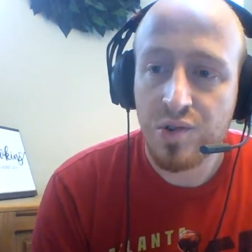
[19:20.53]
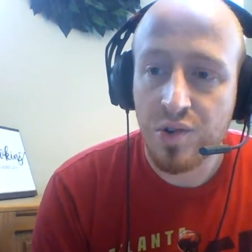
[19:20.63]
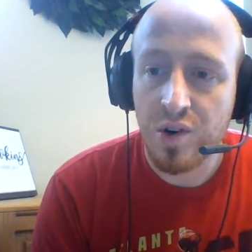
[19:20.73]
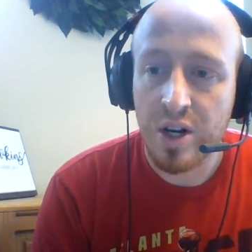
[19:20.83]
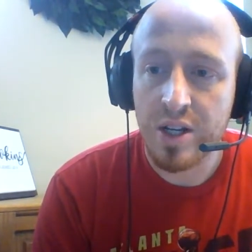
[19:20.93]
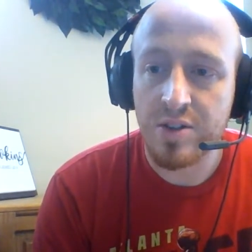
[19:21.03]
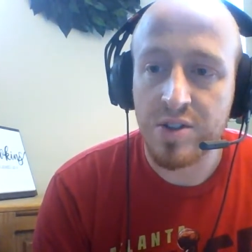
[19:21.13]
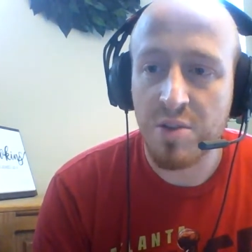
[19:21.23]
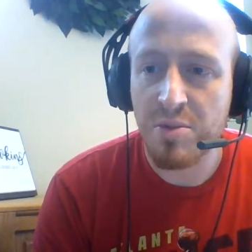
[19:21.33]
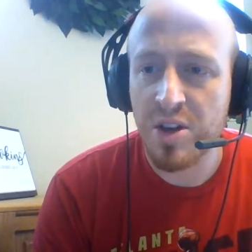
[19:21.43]
All right. So
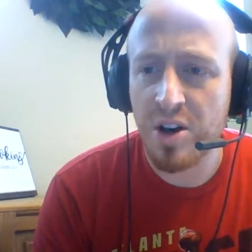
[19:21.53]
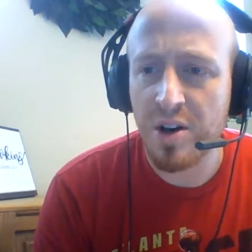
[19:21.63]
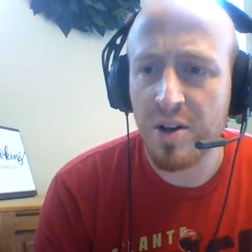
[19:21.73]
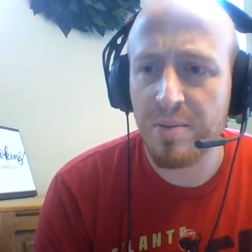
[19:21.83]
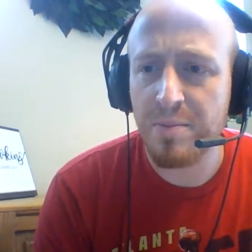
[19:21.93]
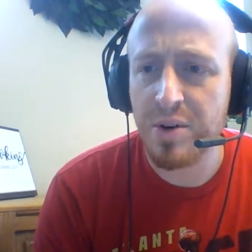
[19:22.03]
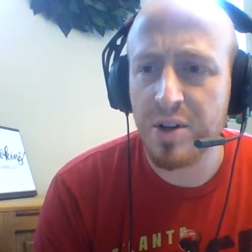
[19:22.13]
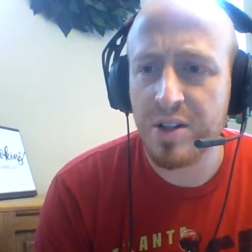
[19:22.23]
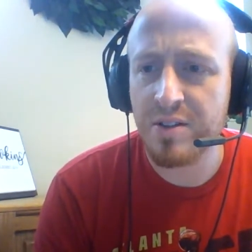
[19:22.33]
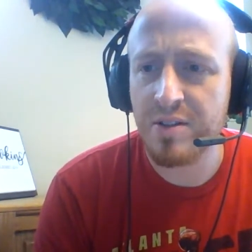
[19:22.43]
some of y'all
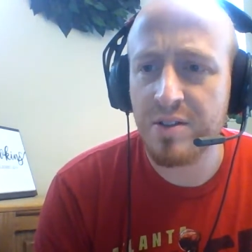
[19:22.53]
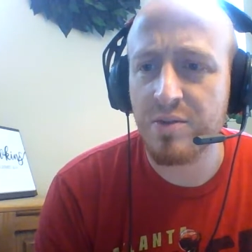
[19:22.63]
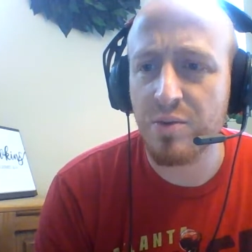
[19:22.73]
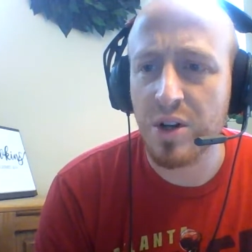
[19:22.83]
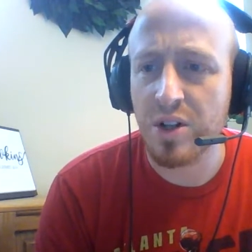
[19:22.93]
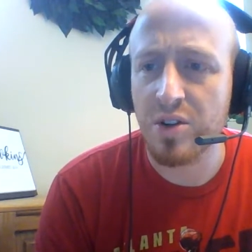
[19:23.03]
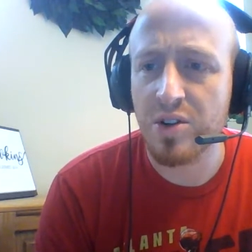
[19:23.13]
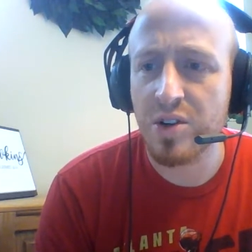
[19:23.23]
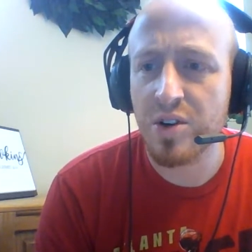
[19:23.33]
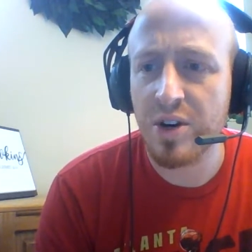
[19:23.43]
put what
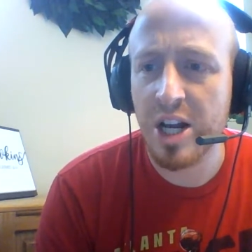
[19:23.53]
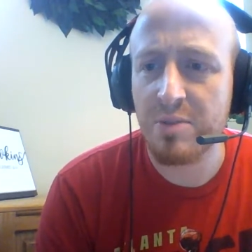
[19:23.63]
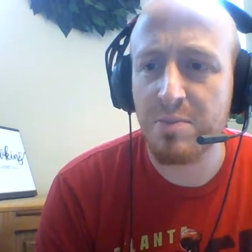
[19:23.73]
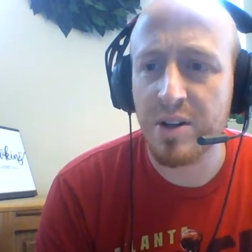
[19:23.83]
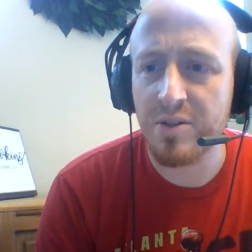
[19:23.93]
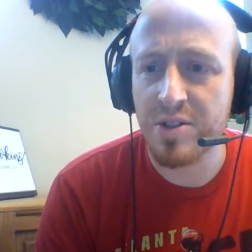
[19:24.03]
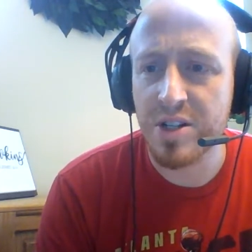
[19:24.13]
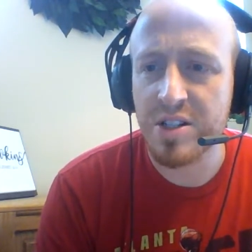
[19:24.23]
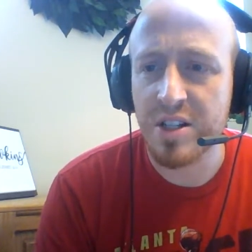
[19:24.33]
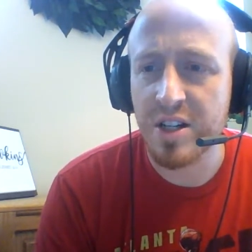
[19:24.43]
looked correct, but it was
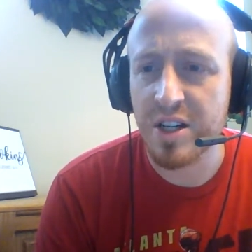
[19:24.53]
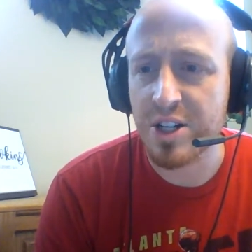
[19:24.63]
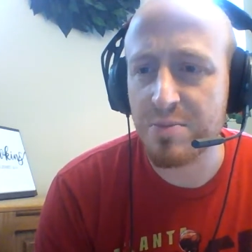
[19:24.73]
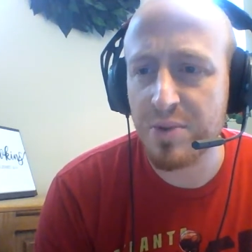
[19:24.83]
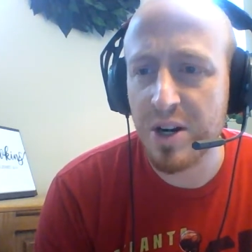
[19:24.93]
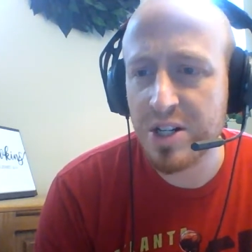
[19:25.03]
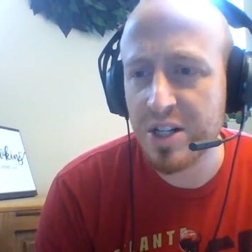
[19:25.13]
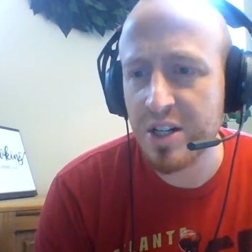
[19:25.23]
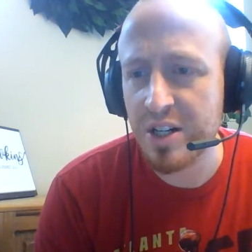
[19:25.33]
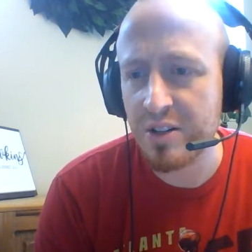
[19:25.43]
just in an
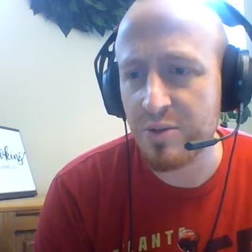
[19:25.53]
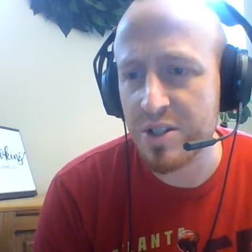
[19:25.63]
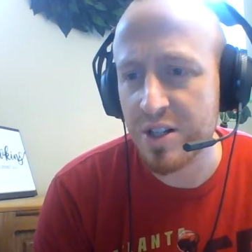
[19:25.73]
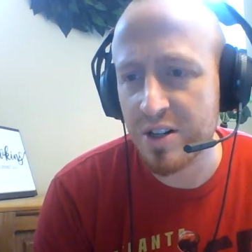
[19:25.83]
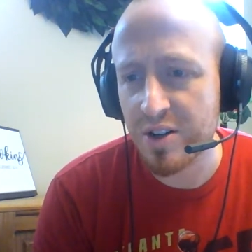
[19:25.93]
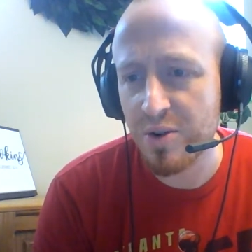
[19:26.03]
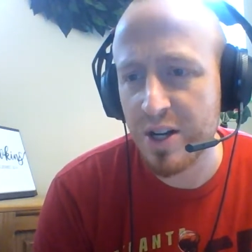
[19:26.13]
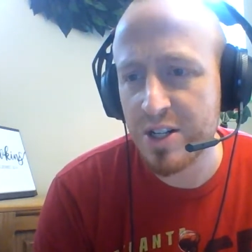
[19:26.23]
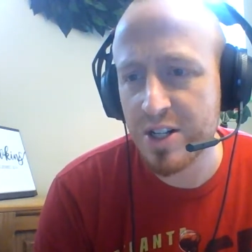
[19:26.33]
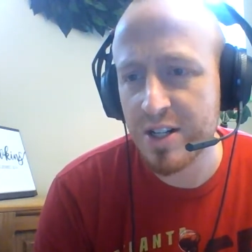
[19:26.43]
expression. It wasn't an
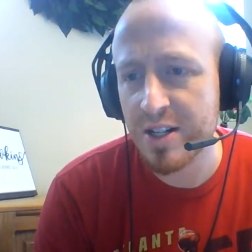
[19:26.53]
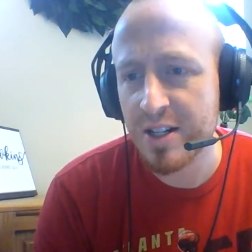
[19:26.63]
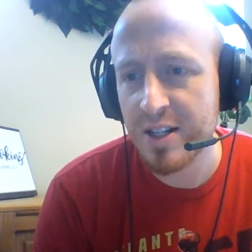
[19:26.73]
equation.